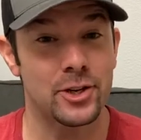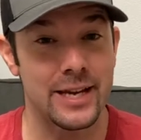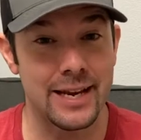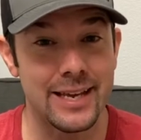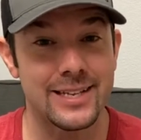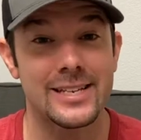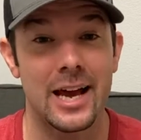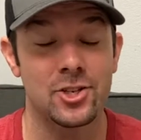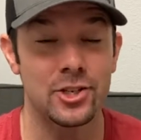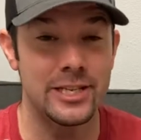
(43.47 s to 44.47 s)
Kenny is
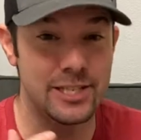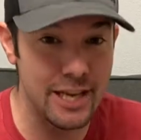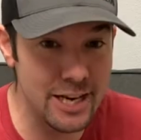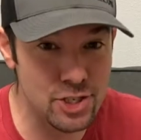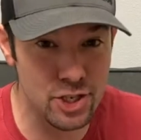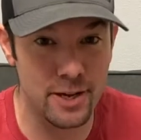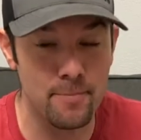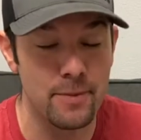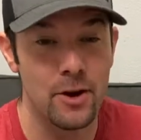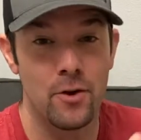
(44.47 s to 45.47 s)
actually
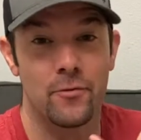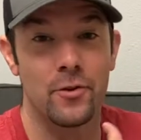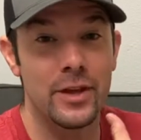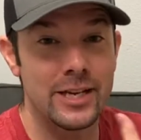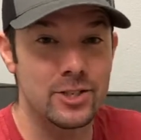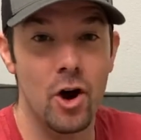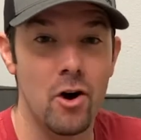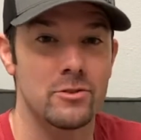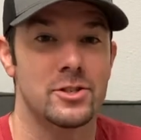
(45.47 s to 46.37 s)
teaching for the adults.